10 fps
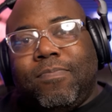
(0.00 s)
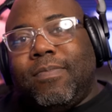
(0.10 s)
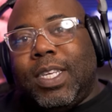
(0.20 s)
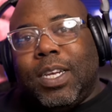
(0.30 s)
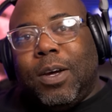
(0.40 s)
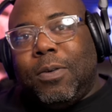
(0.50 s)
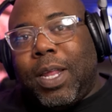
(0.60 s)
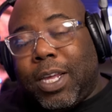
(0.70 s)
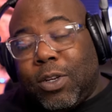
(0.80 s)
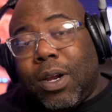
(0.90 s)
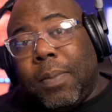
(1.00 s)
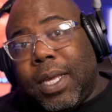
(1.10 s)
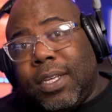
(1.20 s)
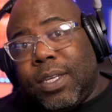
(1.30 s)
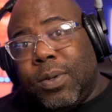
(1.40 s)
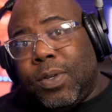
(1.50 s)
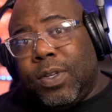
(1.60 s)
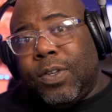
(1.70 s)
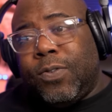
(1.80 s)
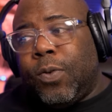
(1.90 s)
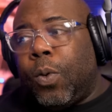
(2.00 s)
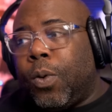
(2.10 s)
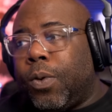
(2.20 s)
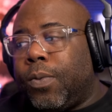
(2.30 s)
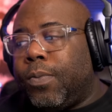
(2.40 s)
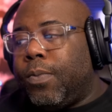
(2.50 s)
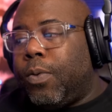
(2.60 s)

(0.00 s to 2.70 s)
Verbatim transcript: you know, like you're trying to make excuses for